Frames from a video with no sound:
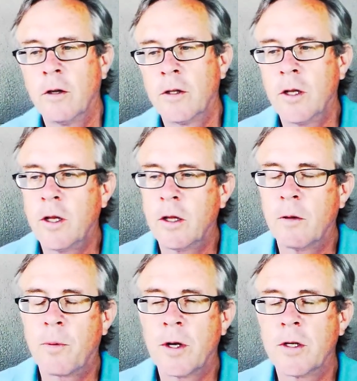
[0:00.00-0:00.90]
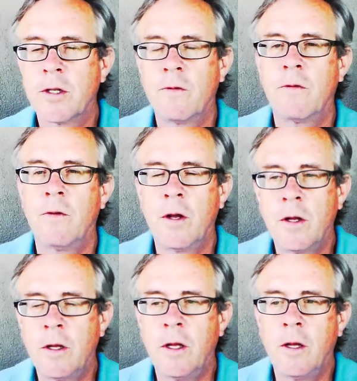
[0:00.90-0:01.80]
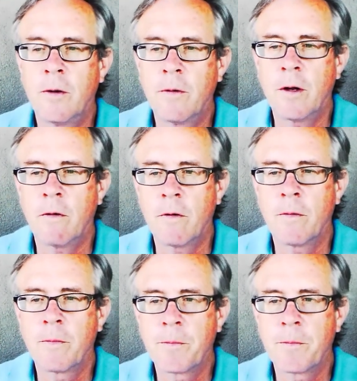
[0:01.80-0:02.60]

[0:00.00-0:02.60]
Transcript: sitting in the presence of divinity, whatever.